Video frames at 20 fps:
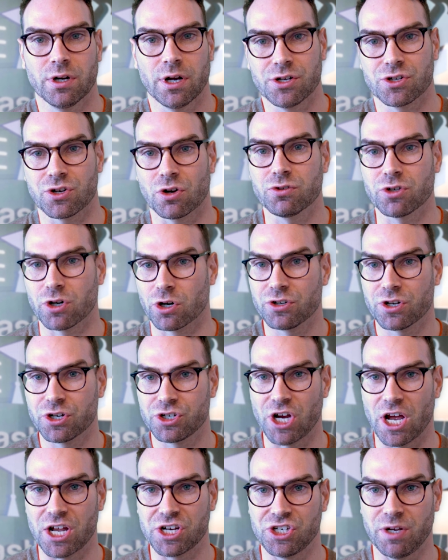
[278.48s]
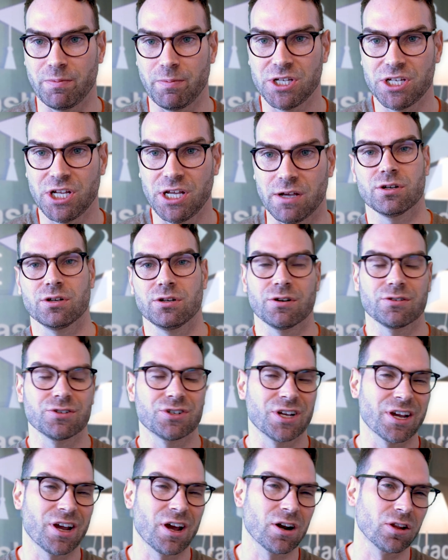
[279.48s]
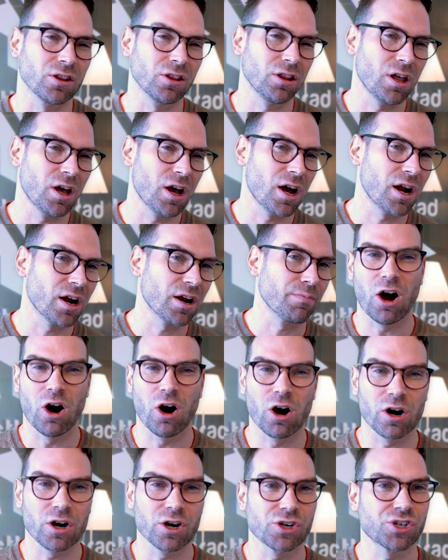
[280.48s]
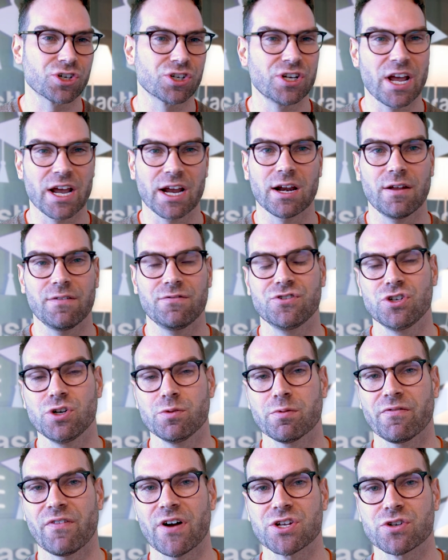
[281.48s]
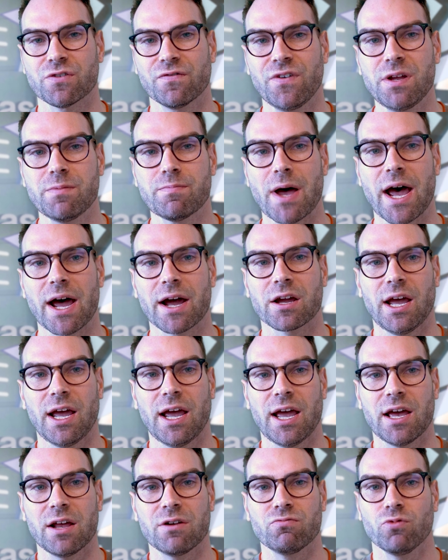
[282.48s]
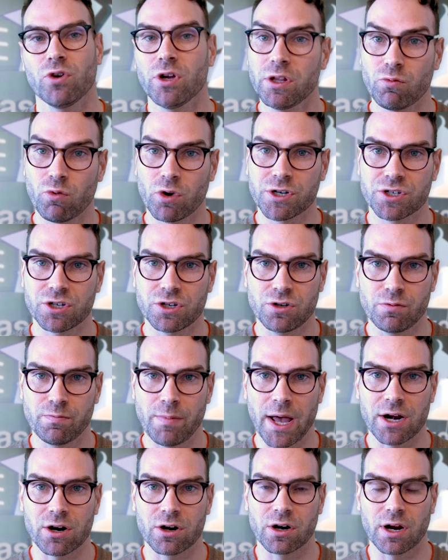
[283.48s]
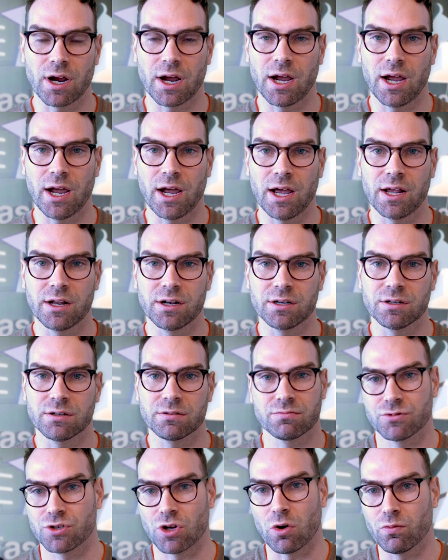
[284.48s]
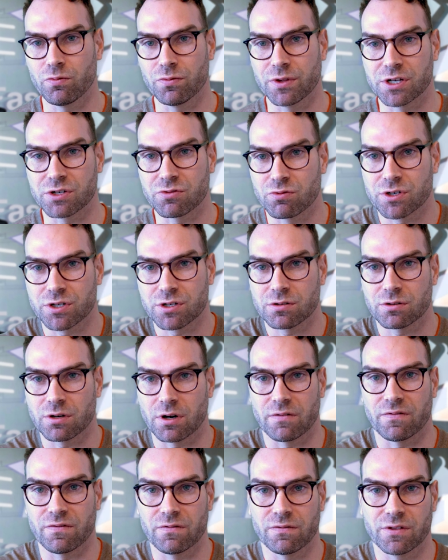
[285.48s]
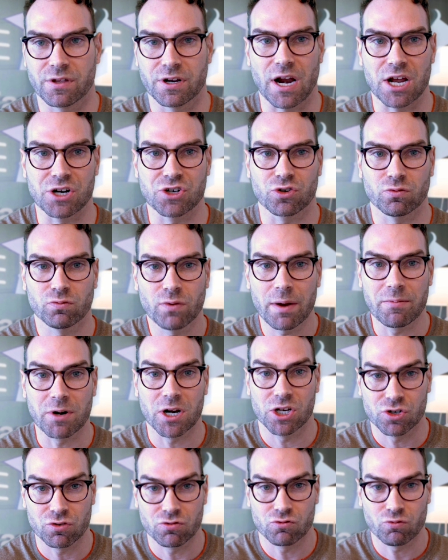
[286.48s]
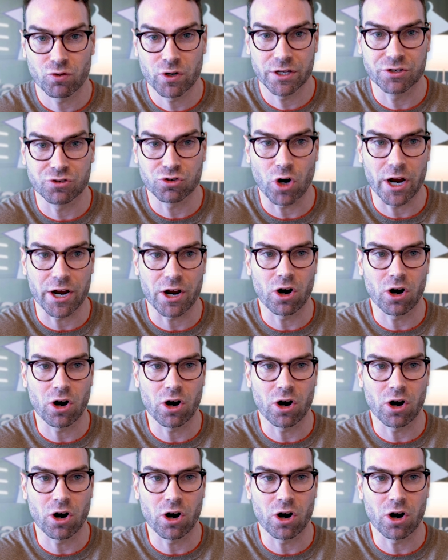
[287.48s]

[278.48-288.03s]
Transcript: and so turned to ChatGPT. You know, she had gotten a lot of harsh, negative supervisor feedback and really wanted to do better. And so this was kind of the natural remedy. She was really trying